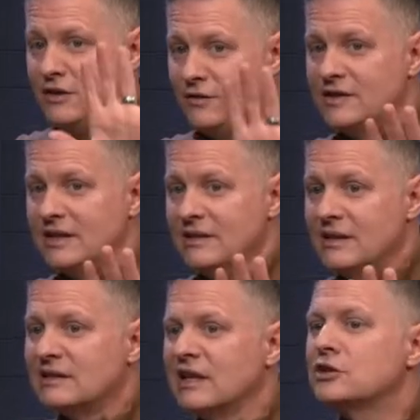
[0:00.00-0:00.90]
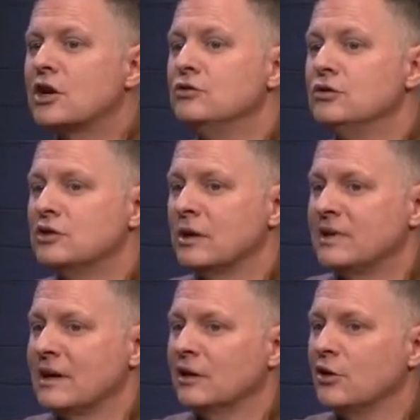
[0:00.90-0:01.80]
seen this, let's go do
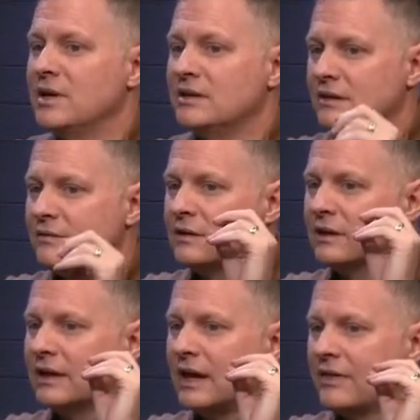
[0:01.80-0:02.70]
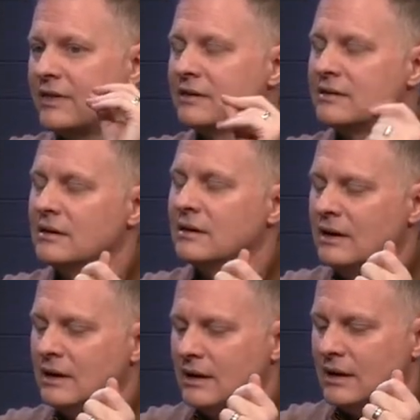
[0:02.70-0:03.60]
something a little bit differently, I think that
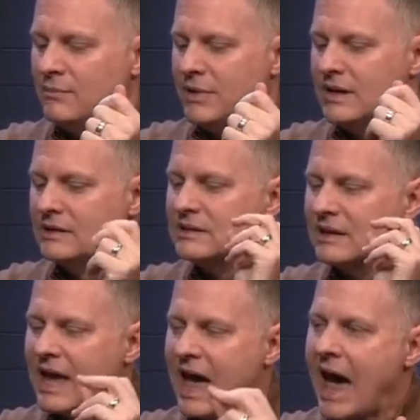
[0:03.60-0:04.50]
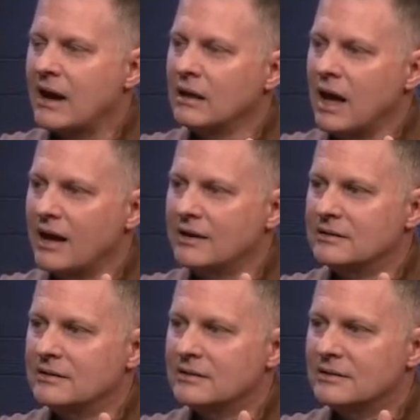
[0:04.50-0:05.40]
it begins to
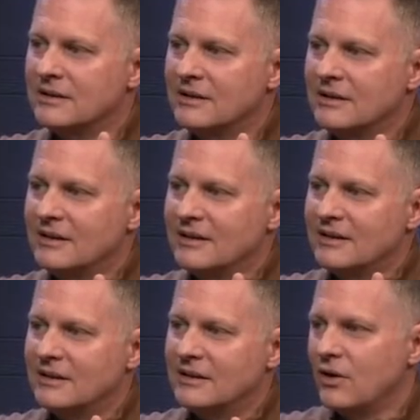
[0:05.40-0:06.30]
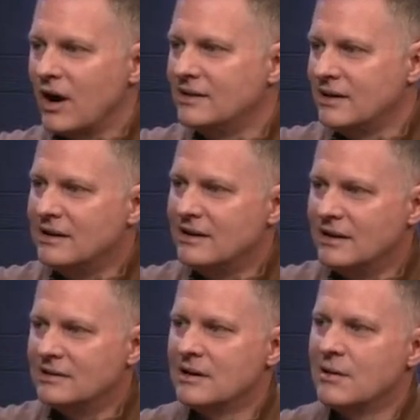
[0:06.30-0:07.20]
catalyze their identity
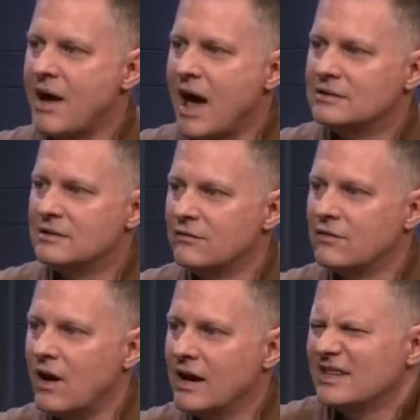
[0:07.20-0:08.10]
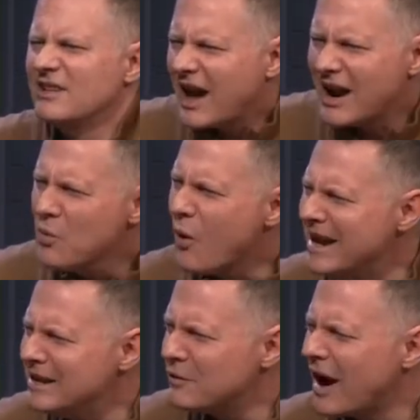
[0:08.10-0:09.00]
as an ambassador of Christ. And they're kind of
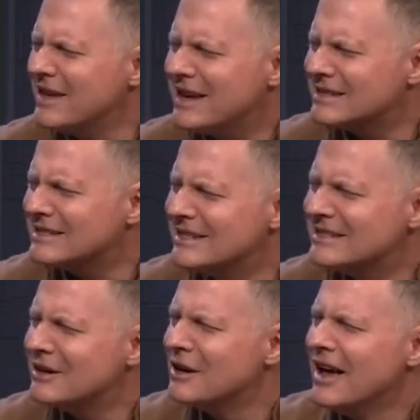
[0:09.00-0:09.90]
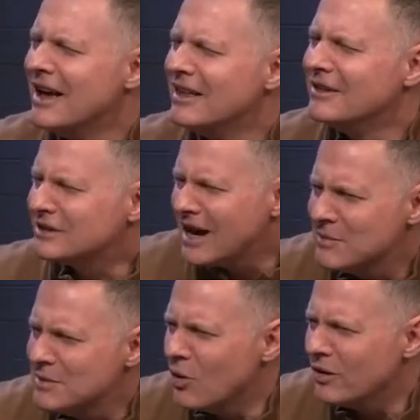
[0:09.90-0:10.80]
waiting for, I think in a sense, there, there's got to
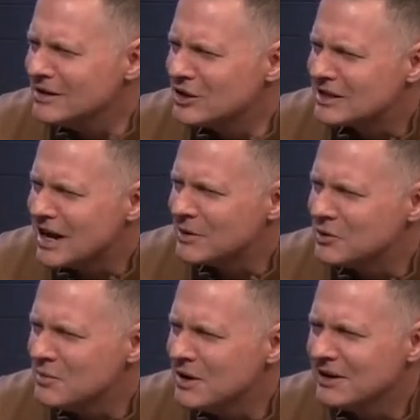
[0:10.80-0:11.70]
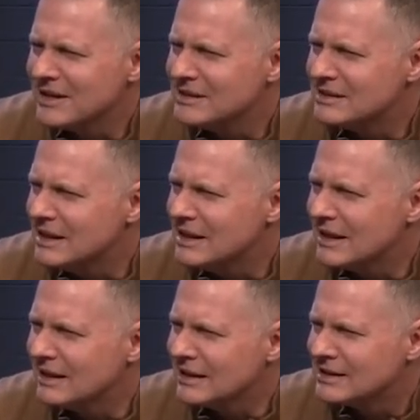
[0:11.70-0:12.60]
be more than just coming to a building and sitting
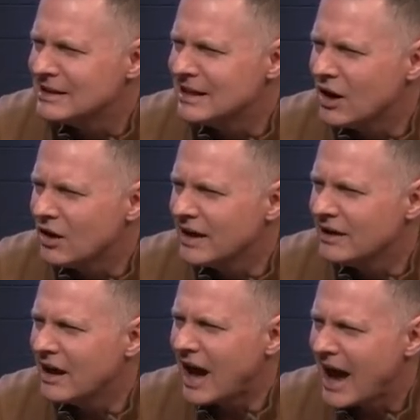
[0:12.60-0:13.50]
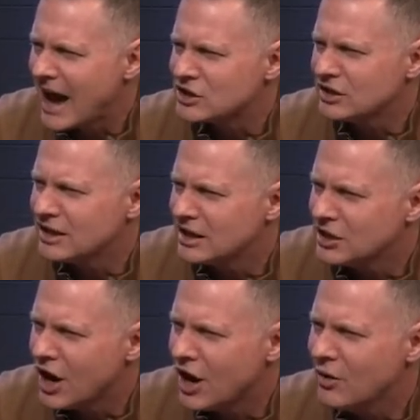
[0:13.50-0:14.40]
and listening all day long. I actually can
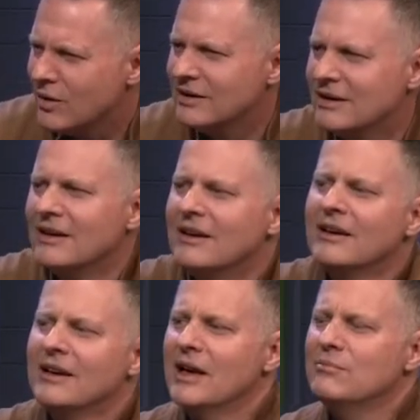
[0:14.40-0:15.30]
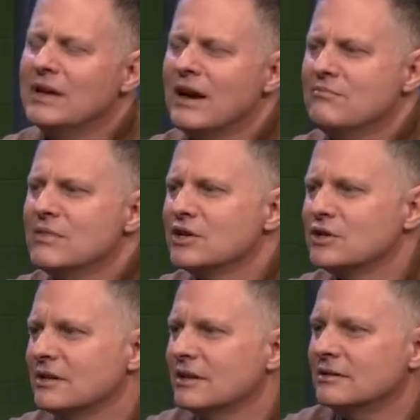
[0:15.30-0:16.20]
go and, yes. and be on
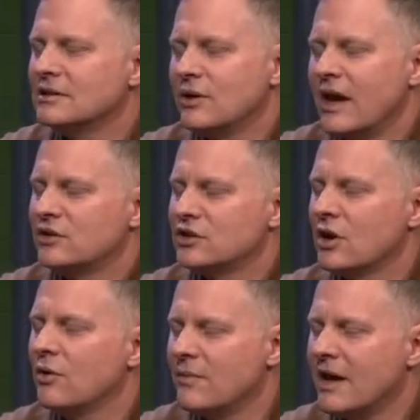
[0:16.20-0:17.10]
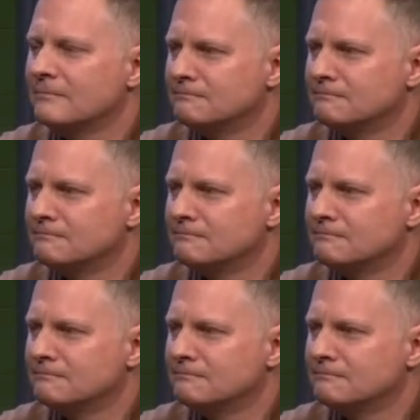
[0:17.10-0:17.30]
mission. And so you have to show them that.